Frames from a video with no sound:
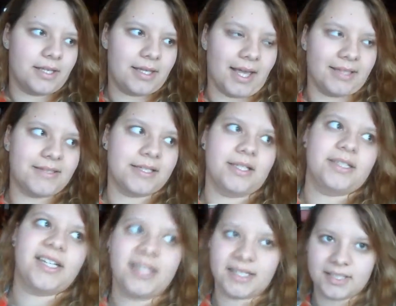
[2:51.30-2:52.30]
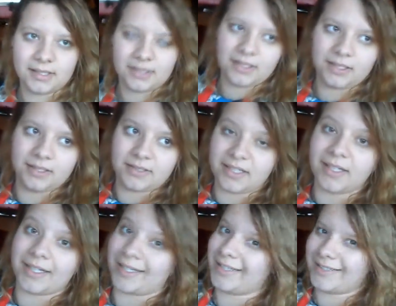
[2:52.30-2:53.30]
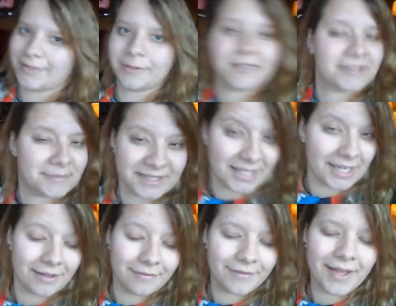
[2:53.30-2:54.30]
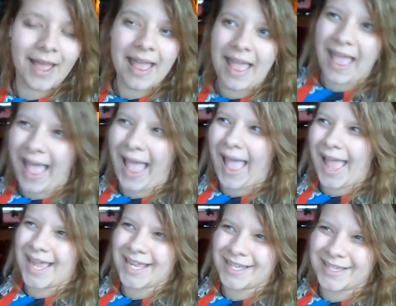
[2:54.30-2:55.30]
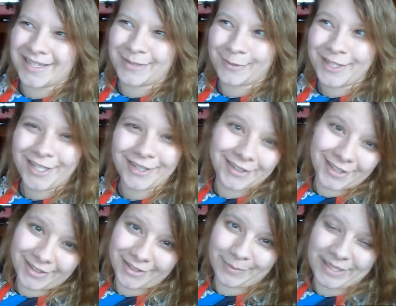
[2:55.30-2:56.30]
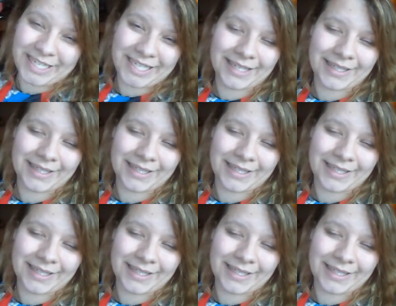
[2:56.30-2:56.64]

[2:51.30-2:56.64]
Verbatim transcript: yes yeah, so today, tonight it's Christmas Eve and we are going to be